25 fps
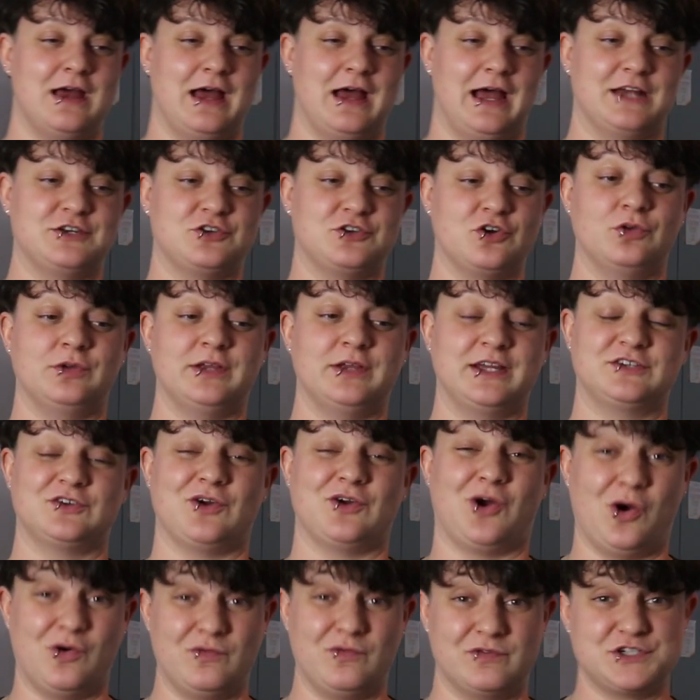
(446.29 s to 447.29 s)
I don't like to
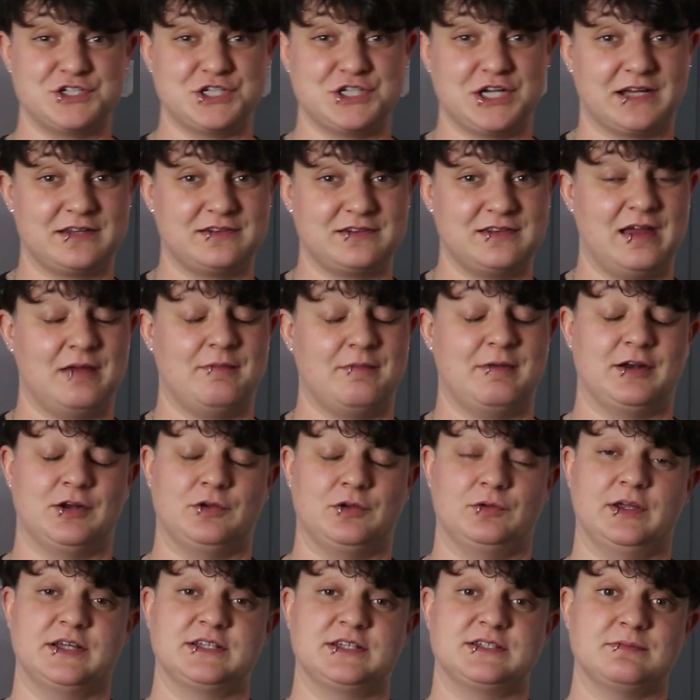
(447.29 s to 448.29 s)
overcheck them. I
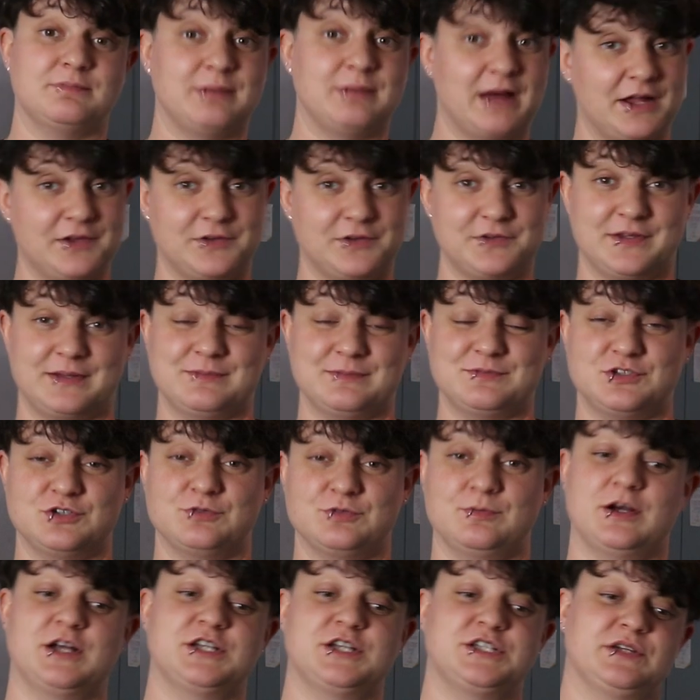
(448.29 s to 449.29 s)
don't like to bother them too
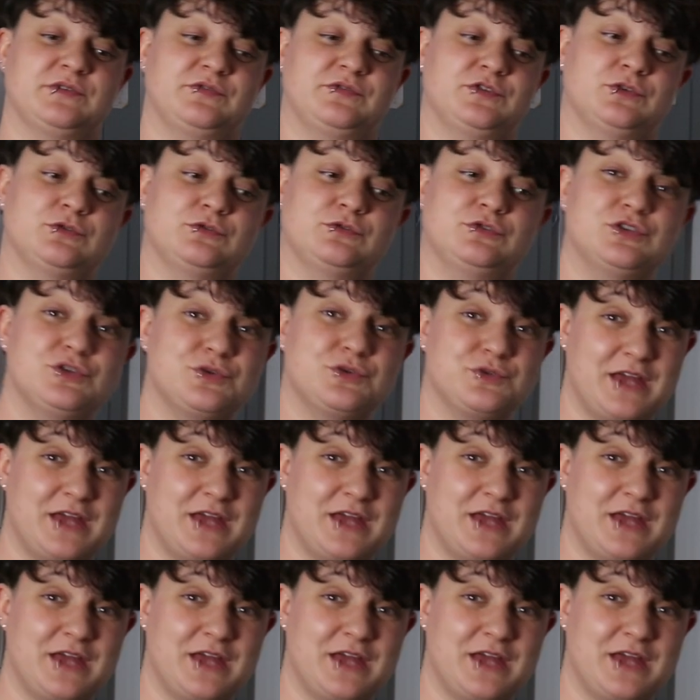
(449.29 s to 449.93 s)
much. If you do